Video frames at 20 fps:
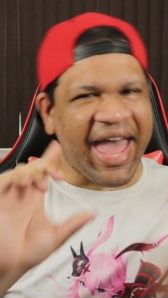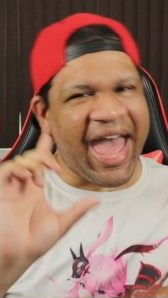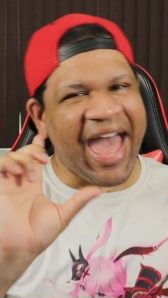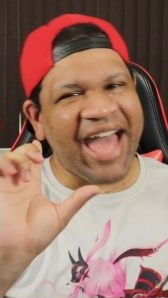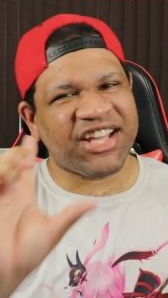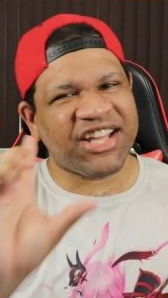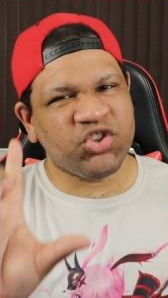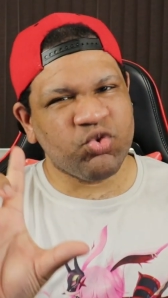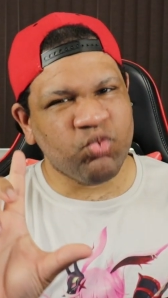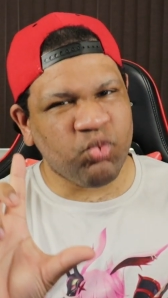
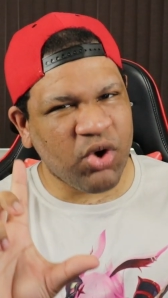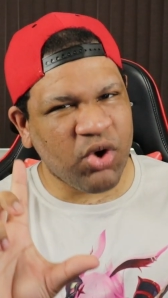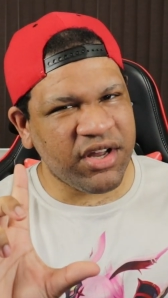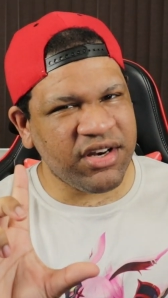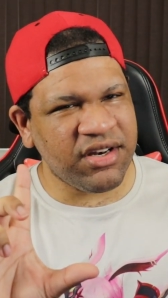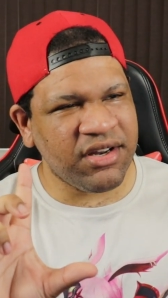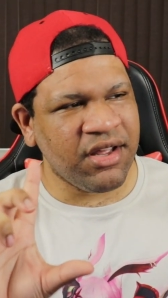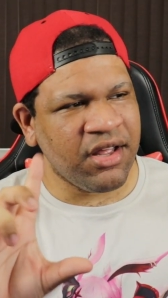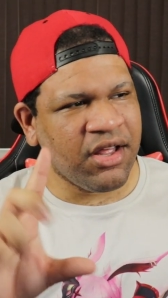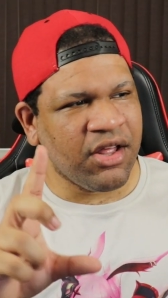Act
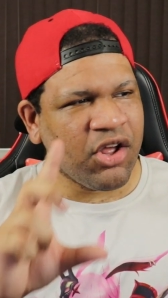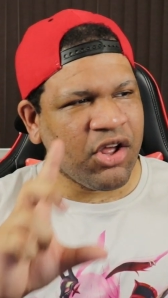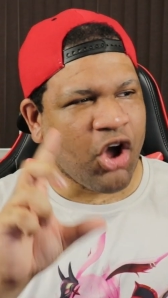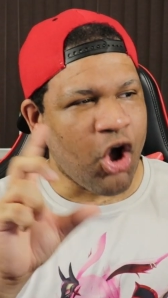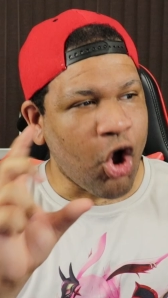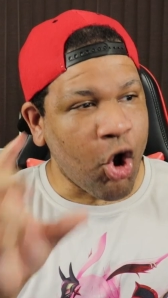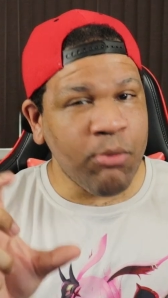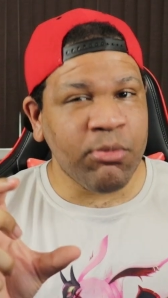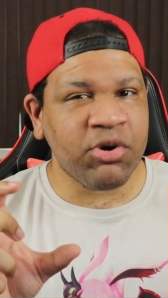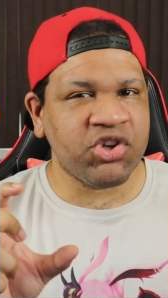1
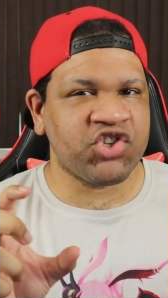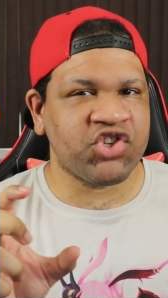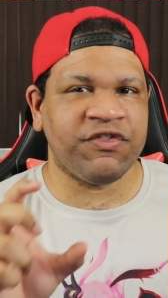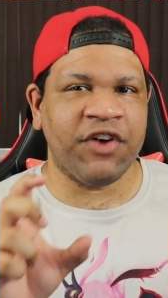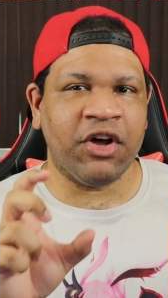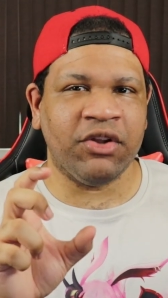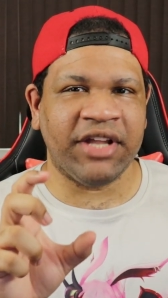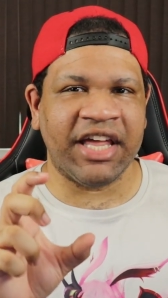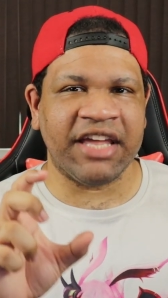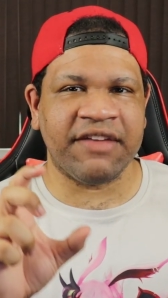almost
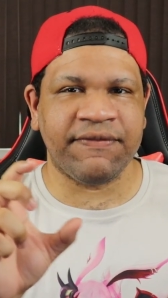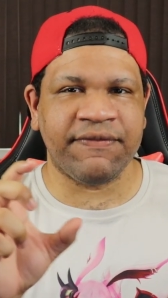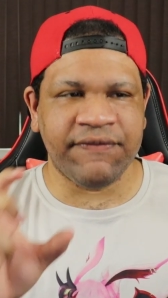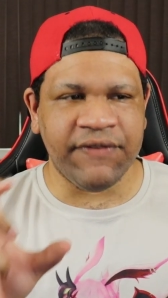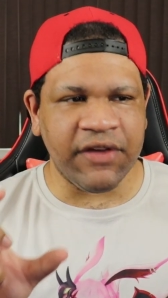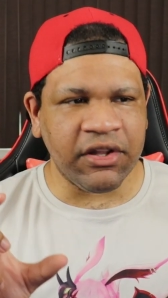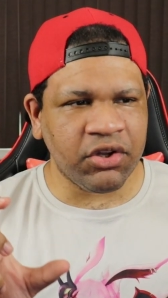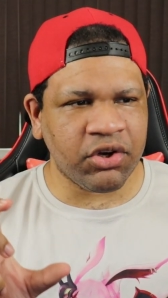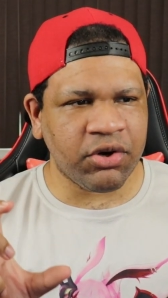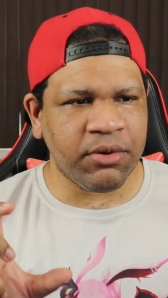felt like
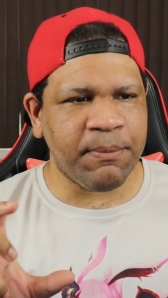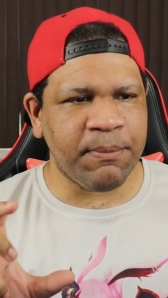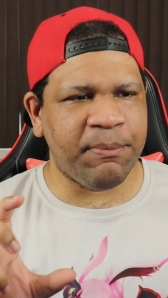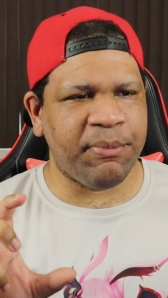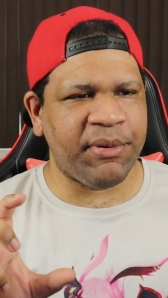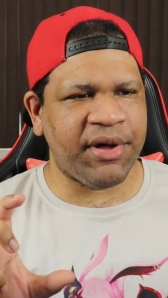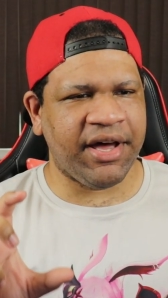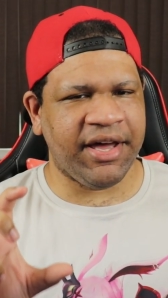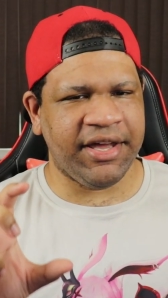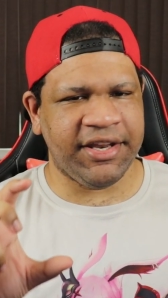filler,
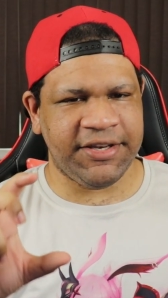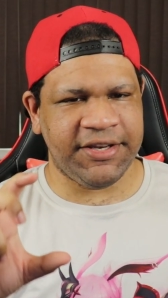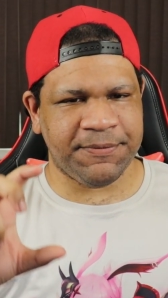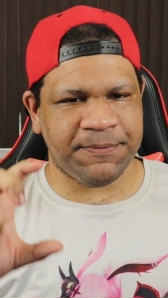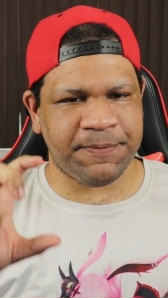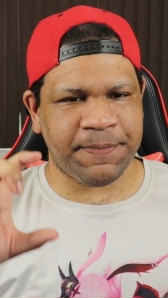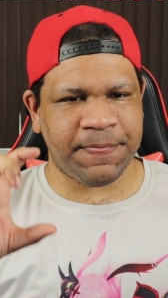but